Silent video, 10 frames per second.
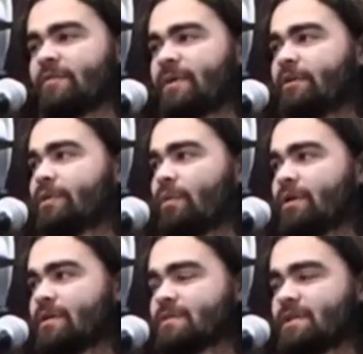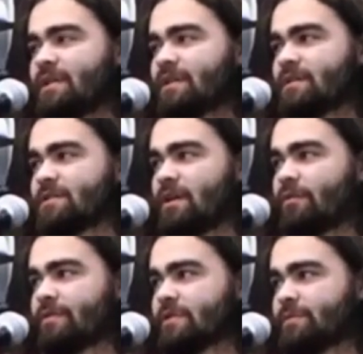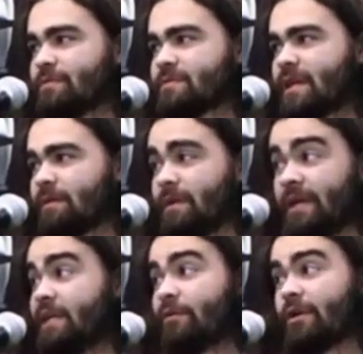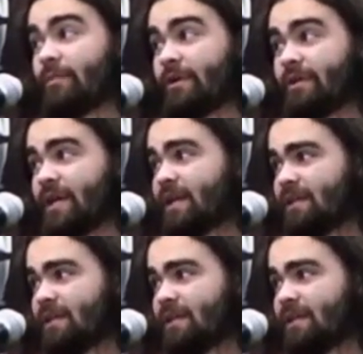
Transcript: everybody would wear those Adidas Sean Wotherspoons like anywhere. that's what yet. we've